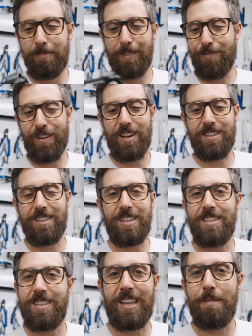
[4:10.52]
the faster
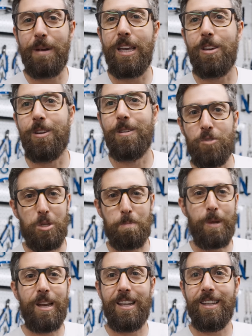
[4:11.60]
this is gonna make you, just
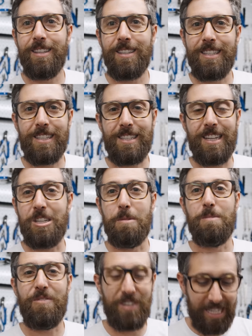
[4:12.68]
purely in
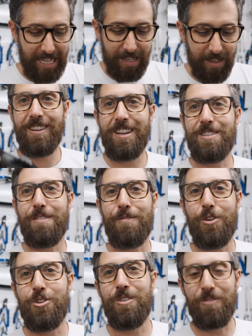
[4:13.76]
terms of fatigue. It's the
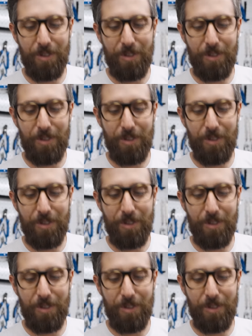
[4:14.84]
future of